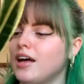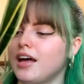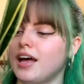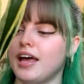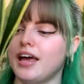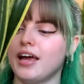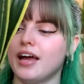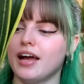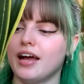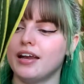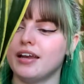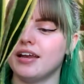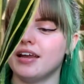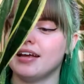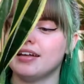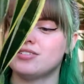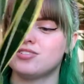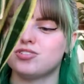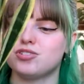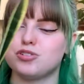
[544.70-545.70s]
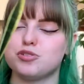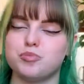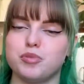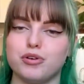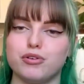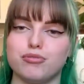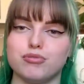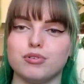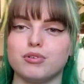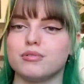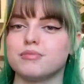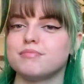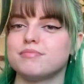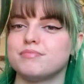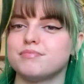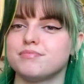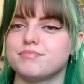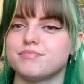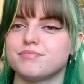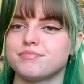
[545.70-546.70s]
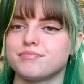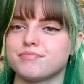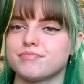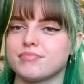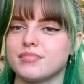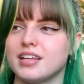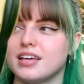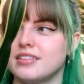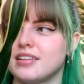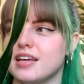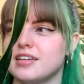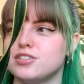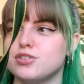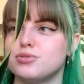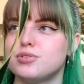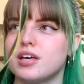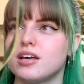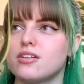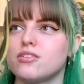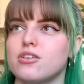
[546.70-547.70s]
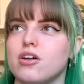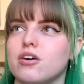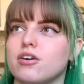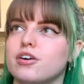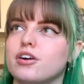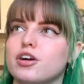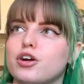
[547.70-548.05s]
and it's just beautiful. They do take longer to